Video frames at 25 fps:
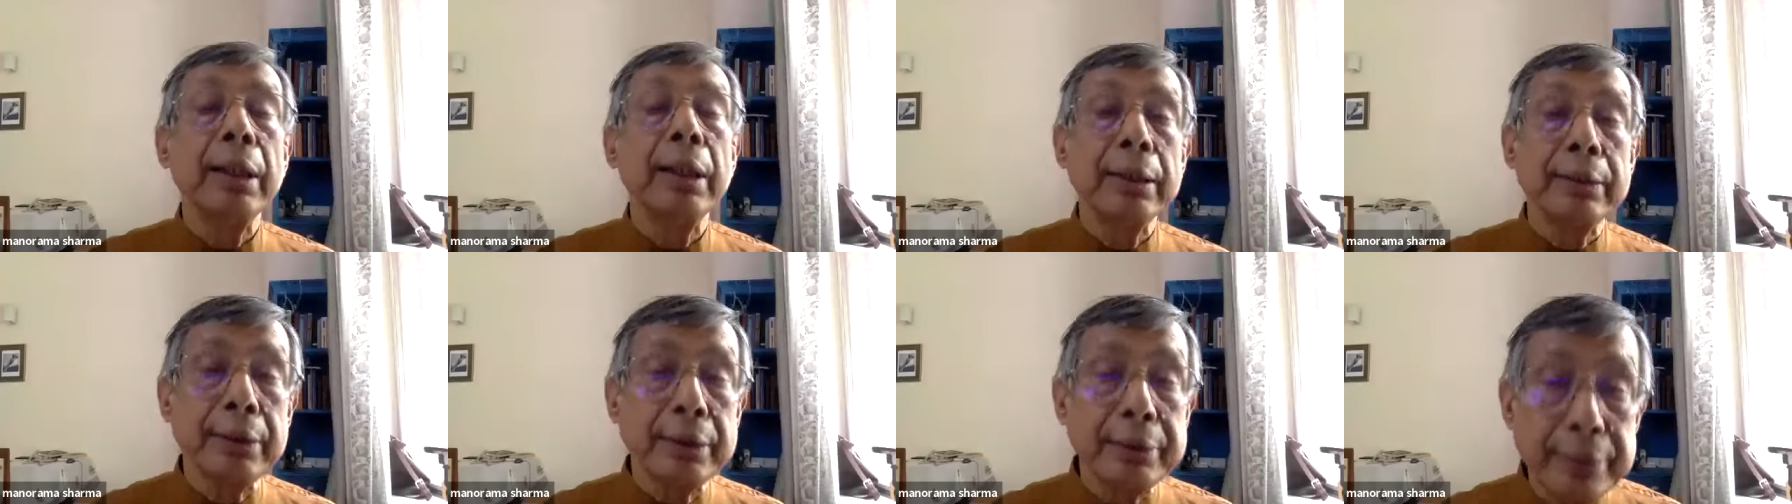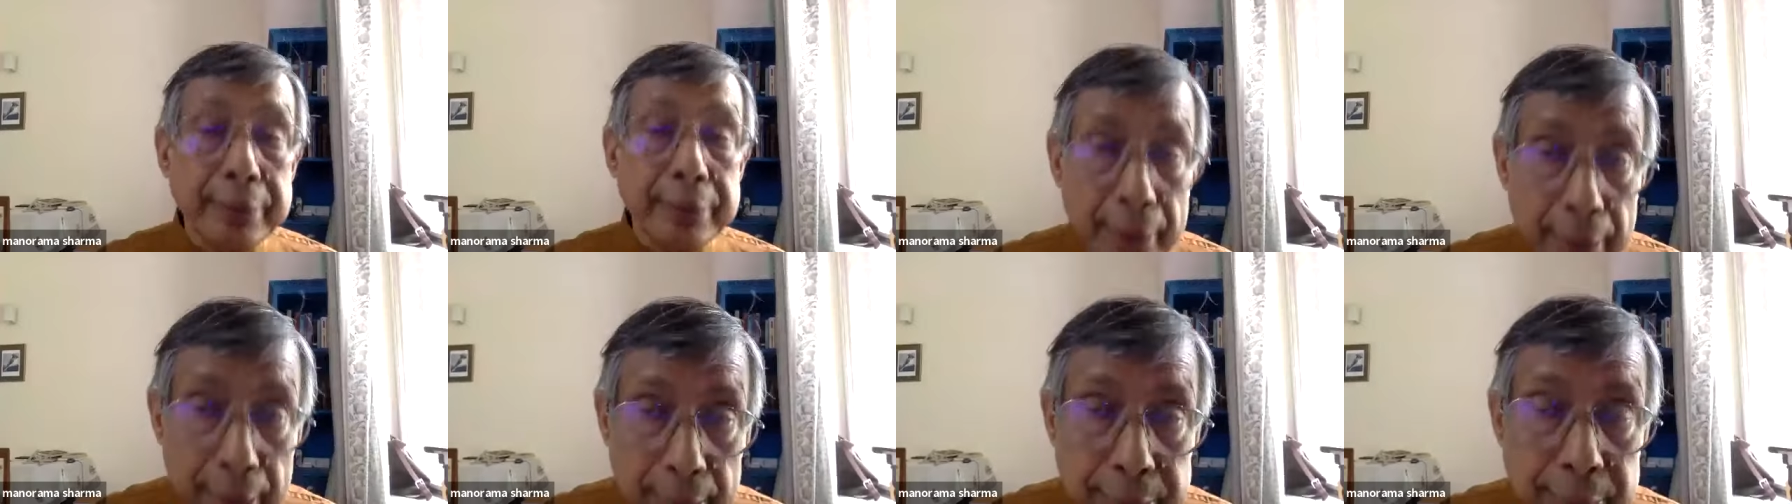And the
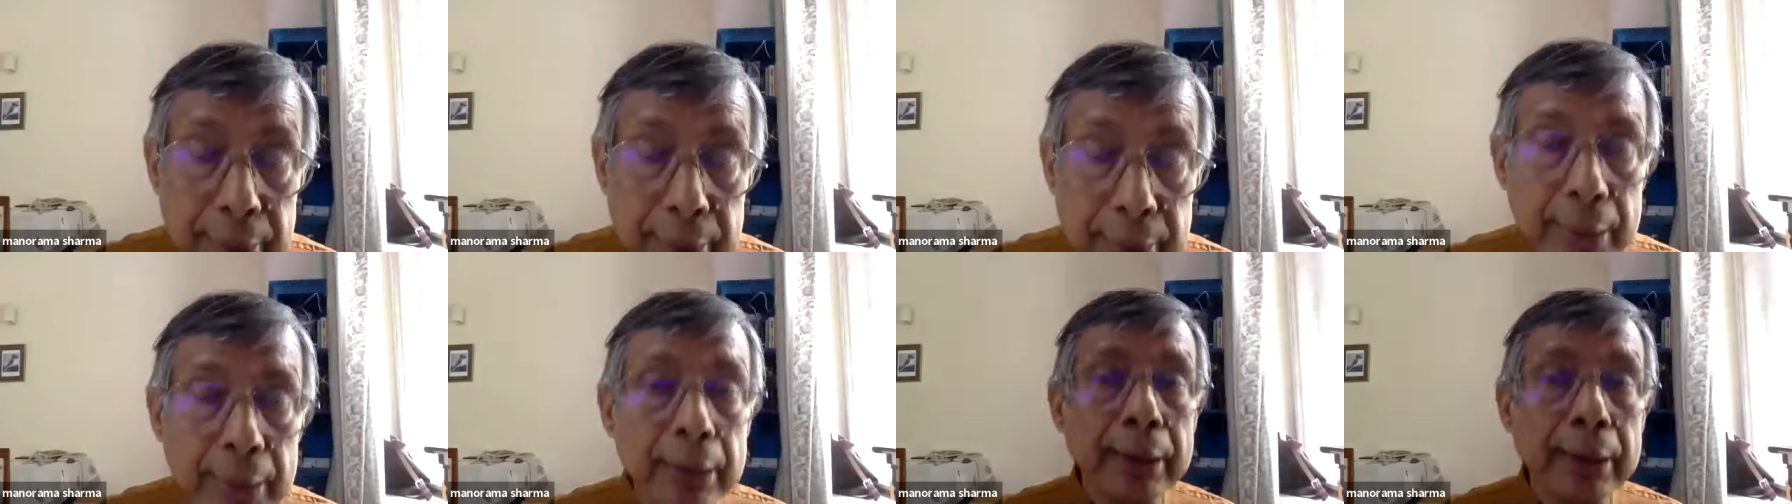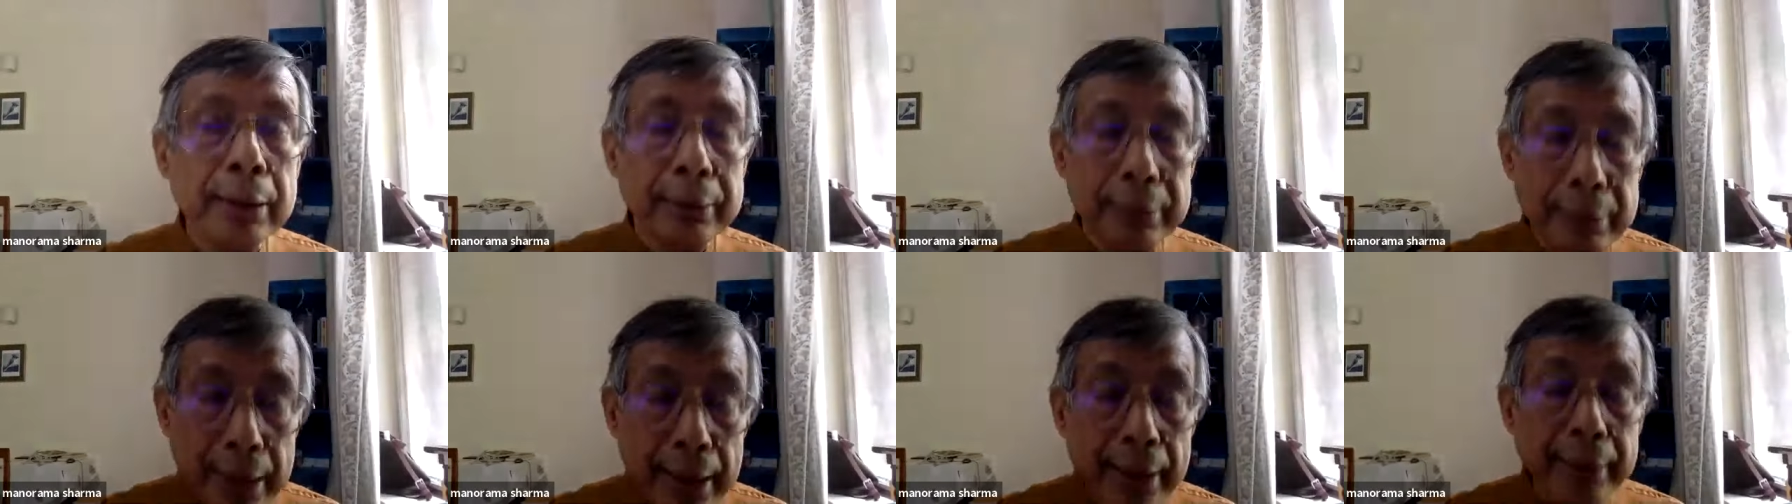third,
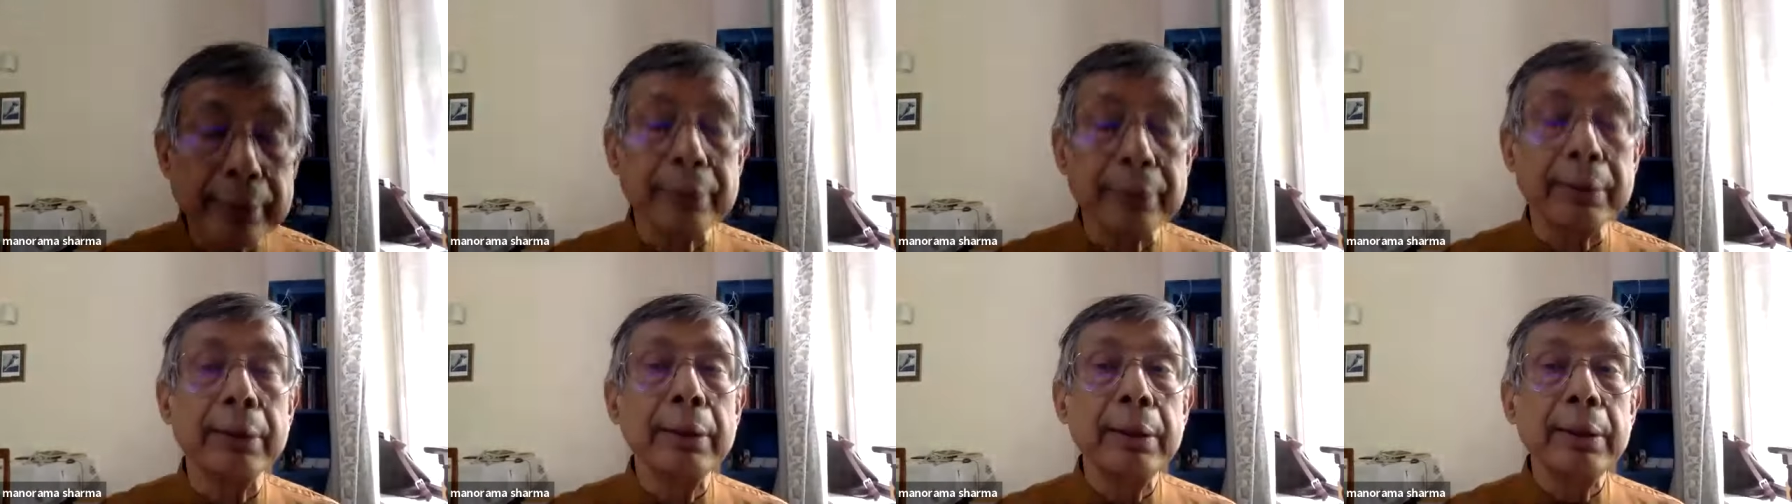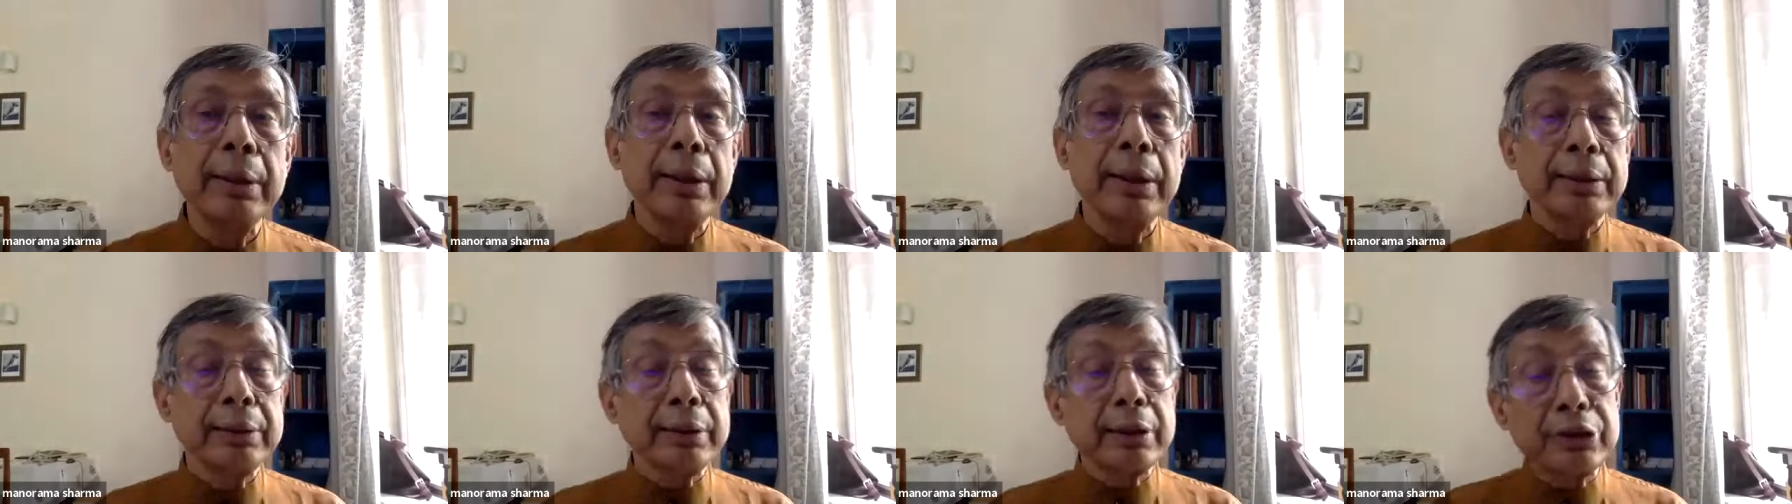that
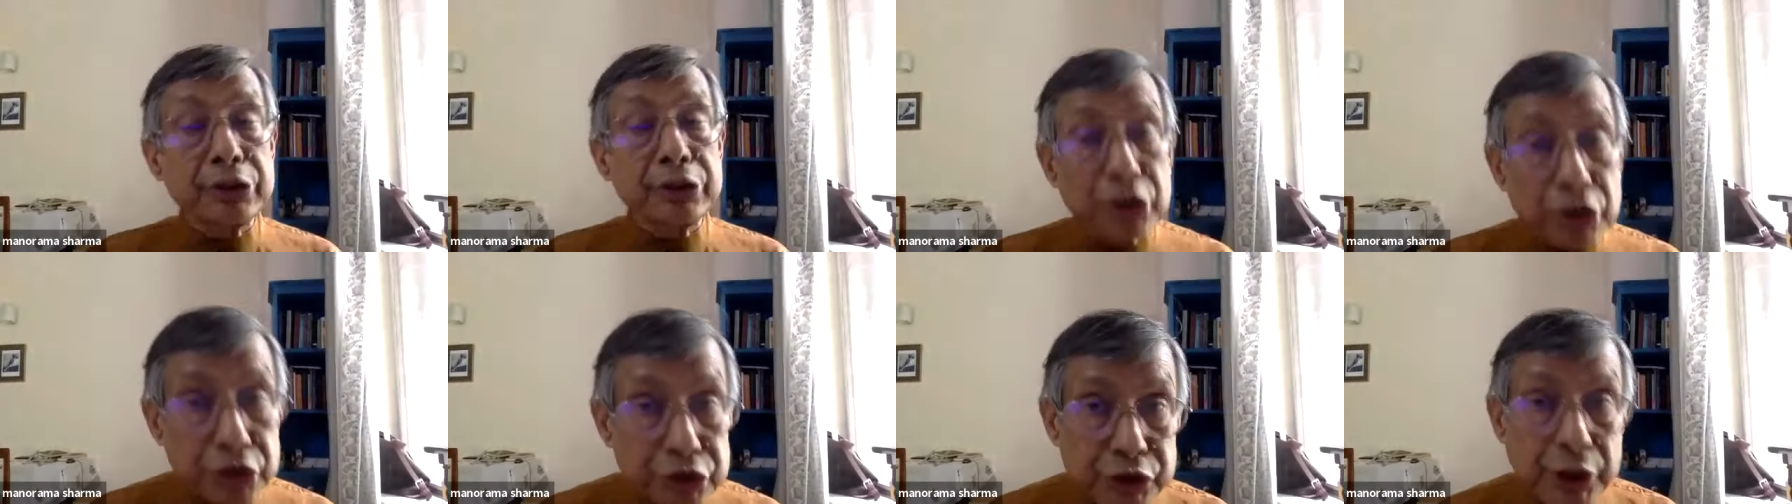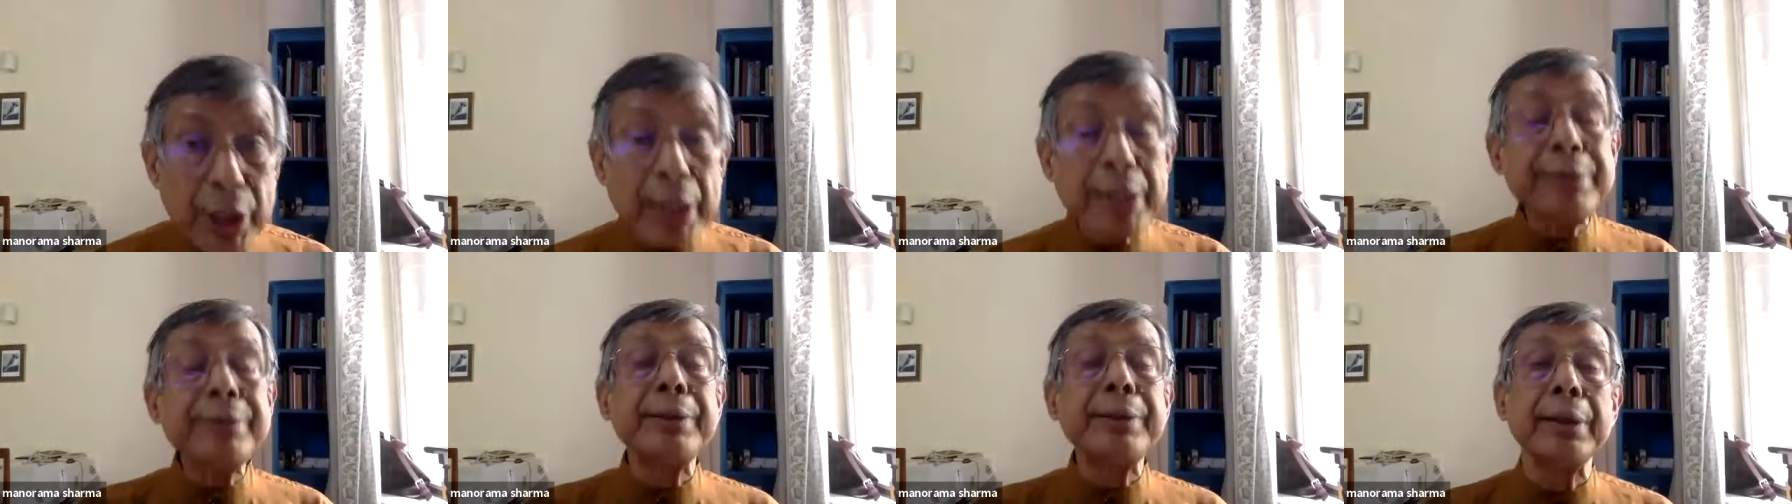it is
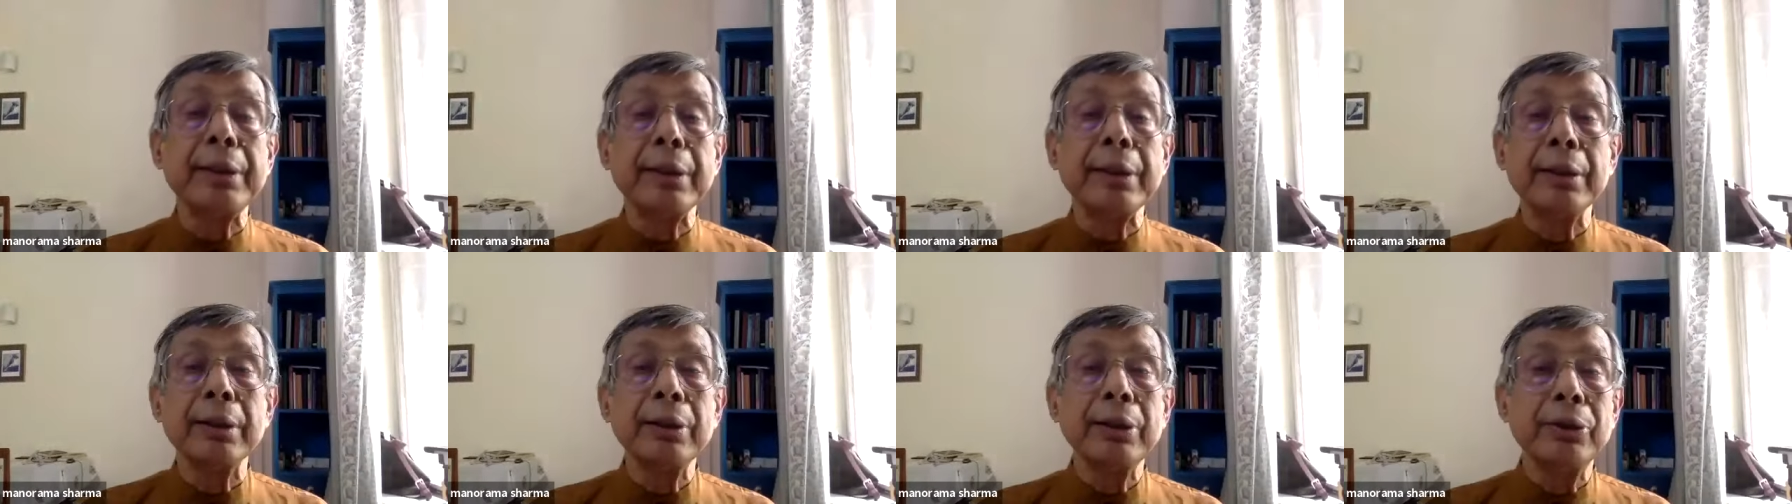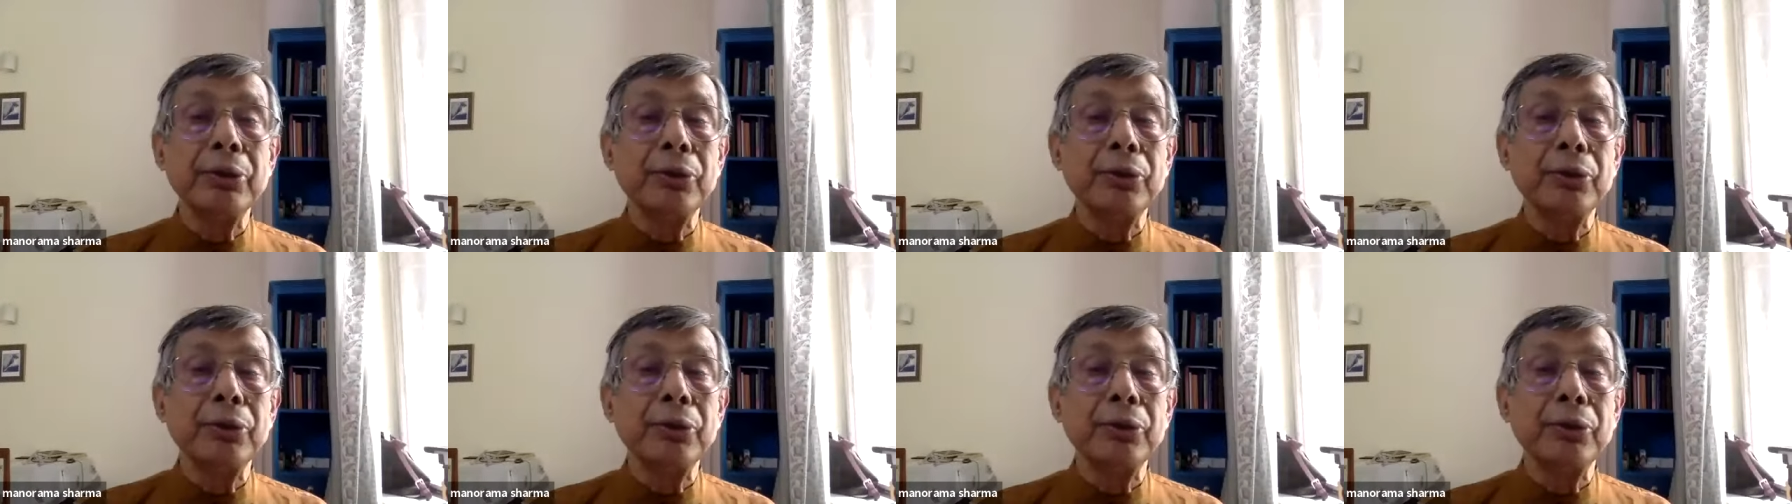society